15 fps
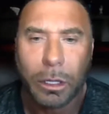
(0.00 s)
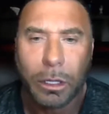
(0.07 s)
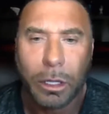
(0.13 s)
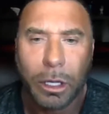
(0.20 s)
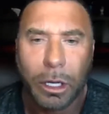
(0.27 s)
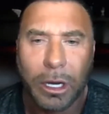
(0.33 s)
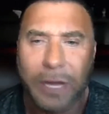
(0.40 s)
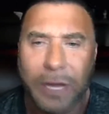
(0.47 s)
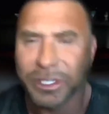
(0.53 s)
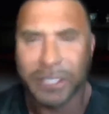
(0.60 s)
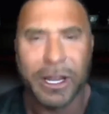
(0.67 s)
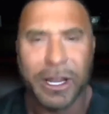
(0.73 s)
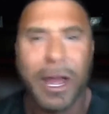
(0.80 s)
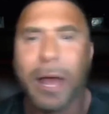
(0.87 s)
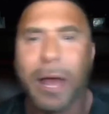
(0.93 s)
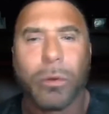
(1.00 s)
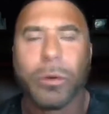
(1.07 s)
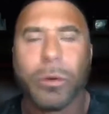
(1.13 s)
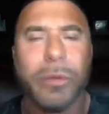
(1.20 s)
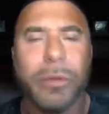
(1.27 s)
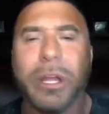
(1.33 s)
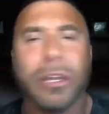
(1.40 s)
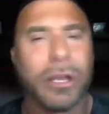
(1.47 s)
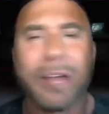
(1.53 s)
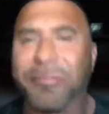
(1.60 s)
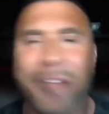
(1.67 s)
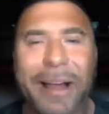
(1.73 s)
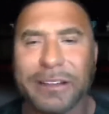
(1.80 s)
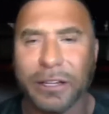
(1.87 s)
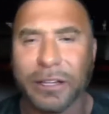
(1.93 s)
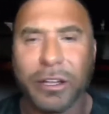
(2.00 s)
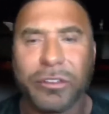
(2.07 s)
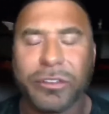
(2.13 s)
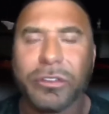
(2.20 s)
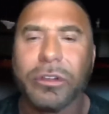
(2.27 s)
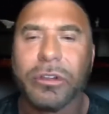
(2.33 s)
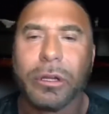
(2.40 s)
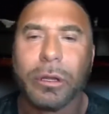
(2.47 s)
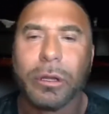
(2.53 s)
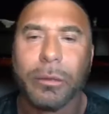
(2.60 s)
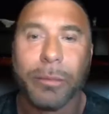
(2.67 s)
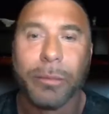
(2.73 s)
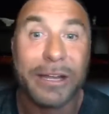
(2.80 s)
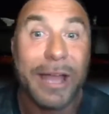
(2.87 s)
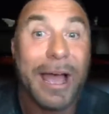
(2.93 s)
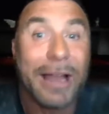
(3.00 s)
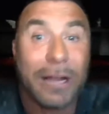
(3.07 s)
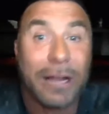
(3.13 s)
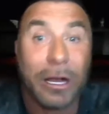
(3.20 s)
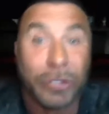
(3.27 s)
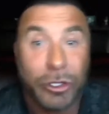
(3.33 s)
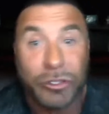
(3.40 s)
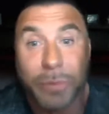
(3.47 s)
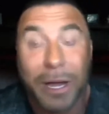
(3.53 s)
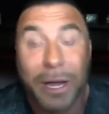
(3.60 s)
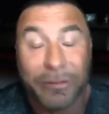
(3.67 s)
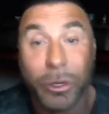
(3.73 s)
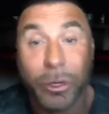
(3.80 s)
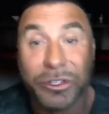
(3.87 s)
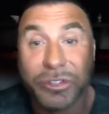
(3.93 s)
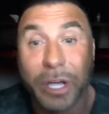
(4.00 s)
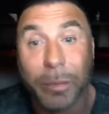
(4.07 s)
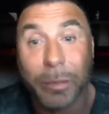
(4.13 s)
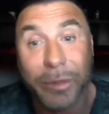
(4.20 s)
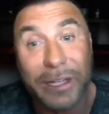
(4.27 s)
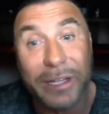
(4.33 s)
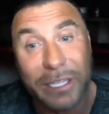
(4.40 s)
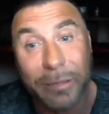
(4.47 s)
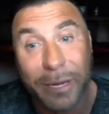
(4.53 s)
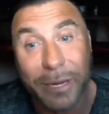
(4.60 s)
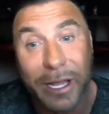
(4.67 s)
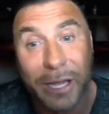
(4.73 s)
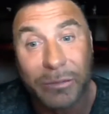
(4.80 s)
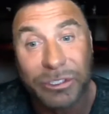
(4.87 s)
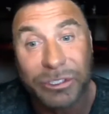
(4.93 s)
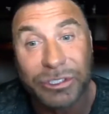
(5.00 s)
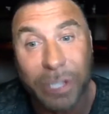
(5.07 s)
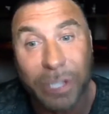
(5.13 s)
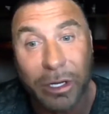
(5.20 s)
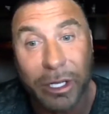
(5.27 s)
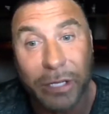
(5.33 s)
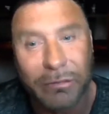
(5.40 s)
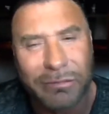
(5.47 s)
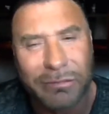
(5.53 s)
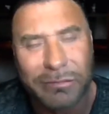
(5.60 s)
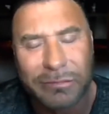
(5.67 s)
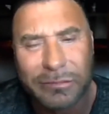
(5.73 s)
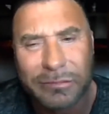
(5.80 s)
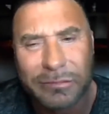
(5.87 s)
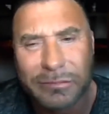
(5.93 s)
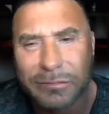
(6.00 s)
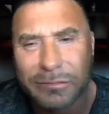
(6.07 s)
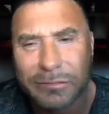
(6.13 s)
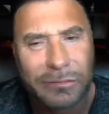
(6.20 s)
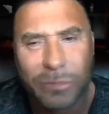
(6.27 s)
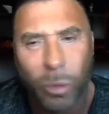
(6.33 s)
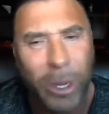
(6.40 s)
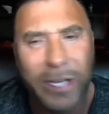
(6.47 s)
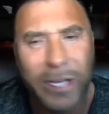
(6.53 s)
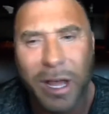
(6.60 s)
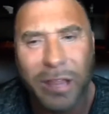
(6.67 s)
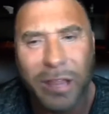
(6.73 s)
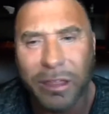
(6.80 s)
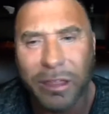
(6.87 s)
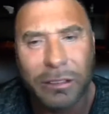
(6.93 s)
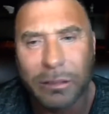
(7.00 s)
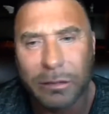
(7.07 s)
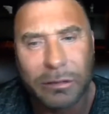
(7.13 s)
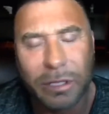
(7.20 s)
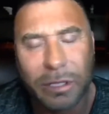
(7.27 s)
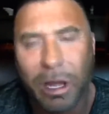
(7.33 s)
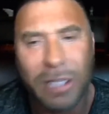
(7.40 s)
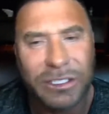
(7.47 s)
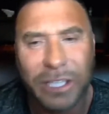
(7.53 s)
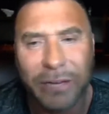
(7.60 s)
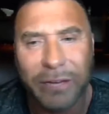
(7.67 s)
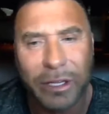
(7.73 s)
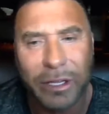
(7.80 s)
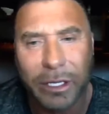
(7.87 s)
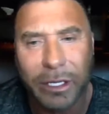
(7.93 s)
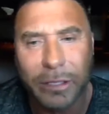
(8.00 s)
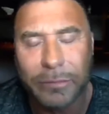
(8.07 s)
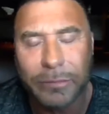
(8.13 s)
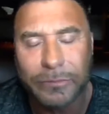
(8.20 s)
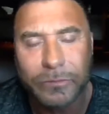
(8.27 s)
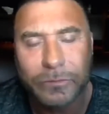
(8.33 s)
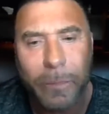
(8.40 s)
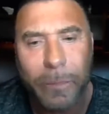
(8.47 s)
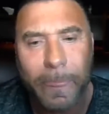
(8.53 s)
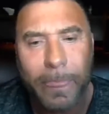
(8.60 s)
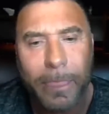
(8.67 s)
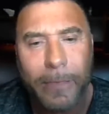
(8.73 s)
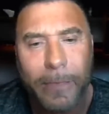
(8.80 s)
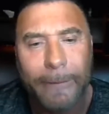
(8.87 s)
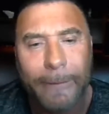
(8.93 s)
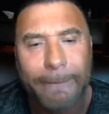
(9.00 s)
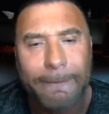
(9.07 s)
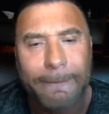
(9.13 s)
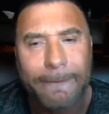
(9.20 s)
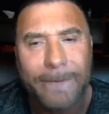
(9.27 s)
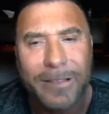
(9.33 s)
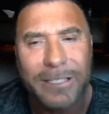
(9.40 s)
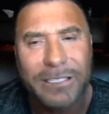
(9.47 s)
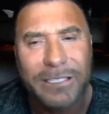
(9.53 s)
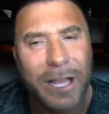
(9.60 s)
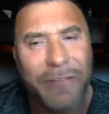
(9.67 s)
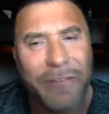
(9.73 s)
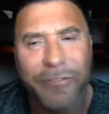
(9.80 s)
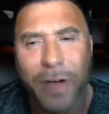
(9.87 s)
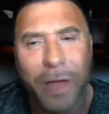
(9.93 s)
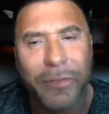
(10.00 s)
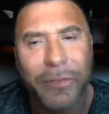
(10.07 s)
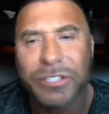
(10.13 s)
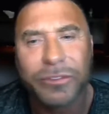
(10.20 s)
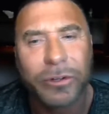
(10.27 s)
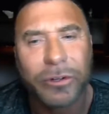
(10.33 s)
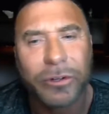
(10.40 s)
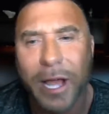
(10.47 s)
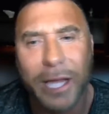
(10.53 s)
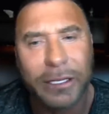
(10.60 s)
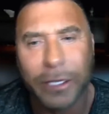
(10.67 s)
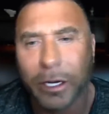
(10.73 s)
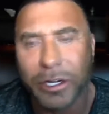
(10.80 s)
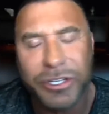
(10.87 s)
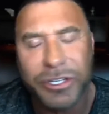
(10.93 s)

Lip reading: And I'd say, Dad, what do you mean? You got to fight this. My dad, I'll use my voice now, but that's how my dad was talking. Weighed nothing, lost everything. He said, I fought this for 9 years.